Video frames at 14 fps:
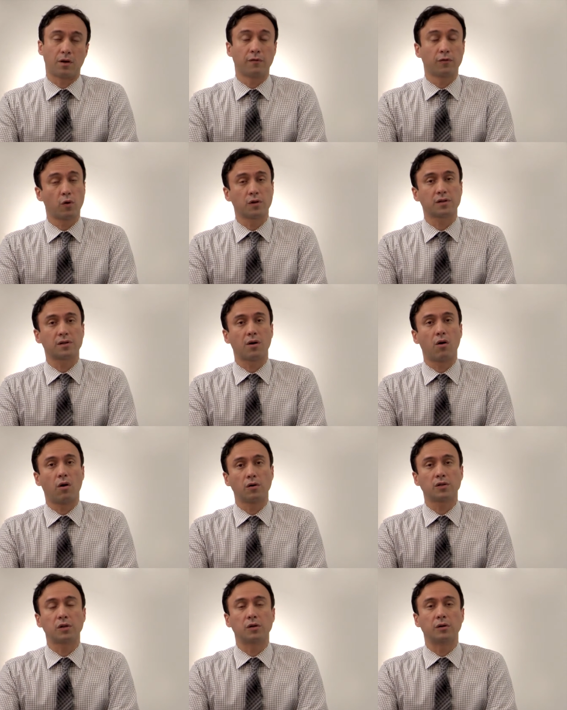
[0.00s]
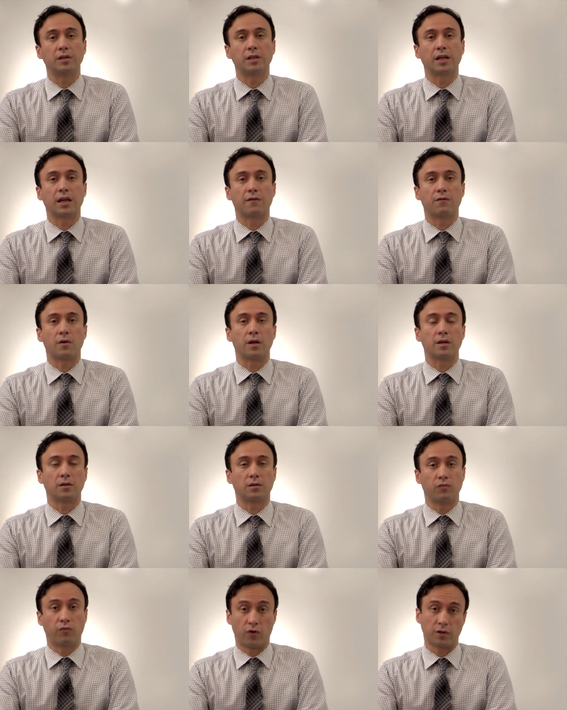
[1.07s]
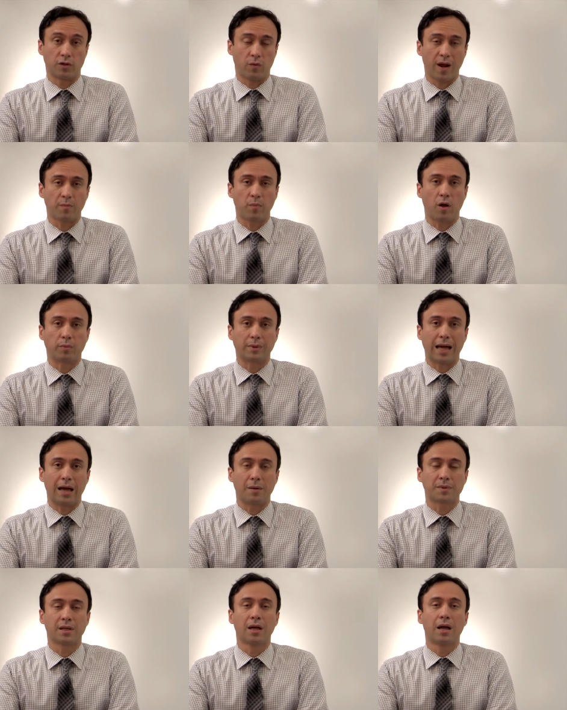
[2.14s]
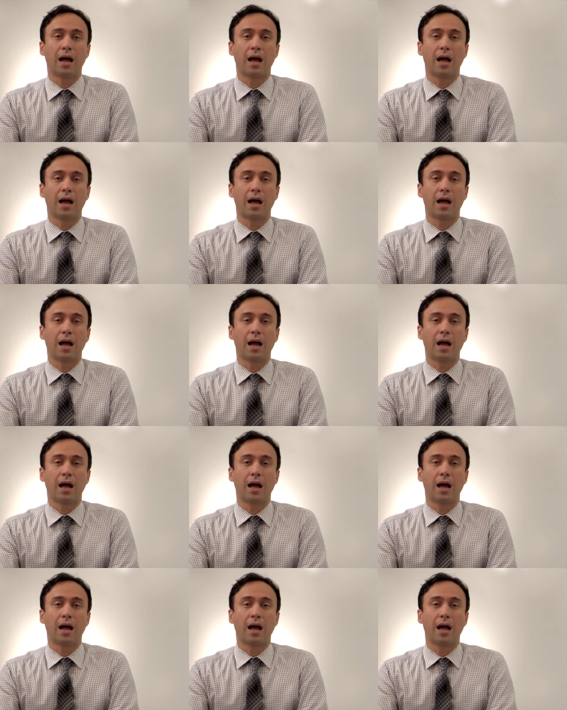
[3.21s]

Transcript: Of course, they're also indicated for, in, for direct pulp caps.